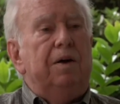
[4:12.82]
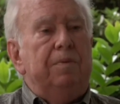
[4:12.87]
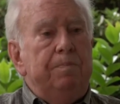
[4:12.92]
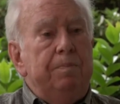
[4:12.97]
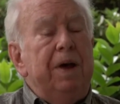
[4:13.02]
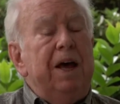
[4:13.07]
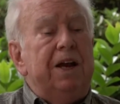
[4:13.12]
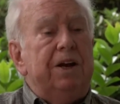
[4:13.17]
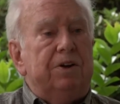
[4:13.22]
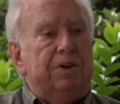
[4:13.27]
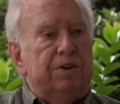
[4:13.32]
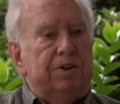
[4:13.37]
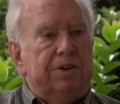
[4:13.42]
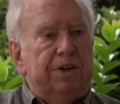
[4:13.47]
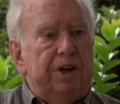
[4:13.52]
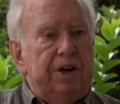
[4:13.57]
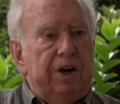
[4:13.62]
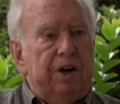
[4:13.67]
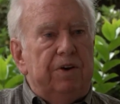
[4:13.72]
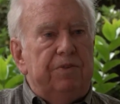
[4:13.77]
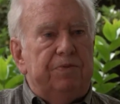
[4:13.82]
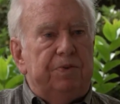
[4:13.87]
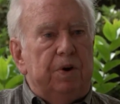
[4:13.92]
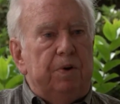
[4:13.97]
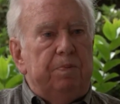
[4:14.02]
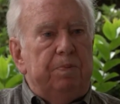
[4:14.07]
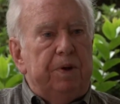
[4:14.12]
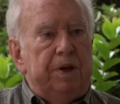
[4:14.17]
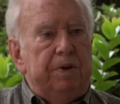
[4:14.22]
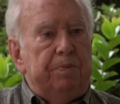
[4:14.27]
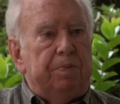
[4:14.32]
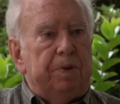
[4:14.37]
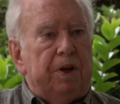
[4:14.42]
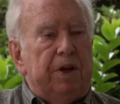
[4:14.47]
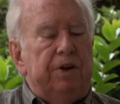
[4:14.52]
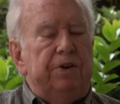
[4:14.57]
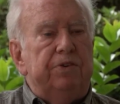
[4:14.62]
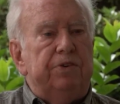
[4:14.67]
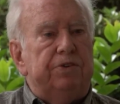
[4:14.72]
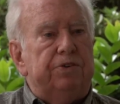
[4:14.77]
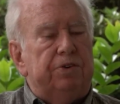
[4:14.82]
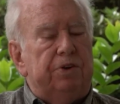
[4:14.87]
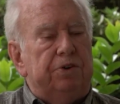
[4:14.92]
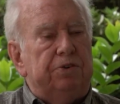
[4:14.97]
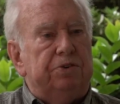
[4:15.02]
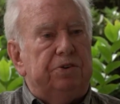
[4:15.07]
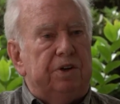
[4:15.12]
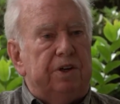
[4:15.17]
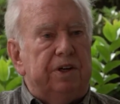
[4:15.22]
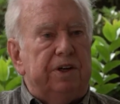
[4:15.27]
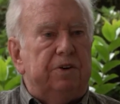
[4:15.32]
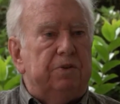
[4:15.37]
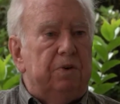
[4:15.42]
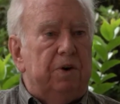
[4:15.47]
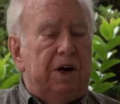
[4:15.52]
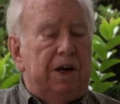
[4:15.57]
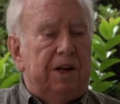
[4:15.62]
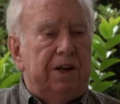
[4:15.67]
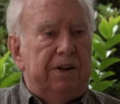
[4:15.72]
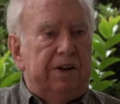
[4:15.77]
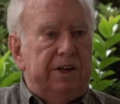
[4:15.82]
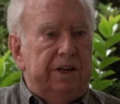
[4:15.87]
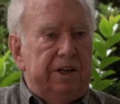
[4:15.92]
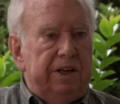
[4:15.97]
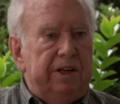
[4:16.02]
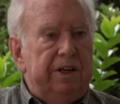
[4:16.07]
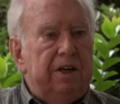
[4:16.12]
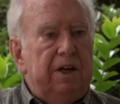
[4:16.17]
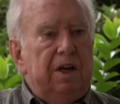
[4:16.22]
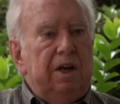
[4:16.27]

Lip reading: medical care for people and to social equality,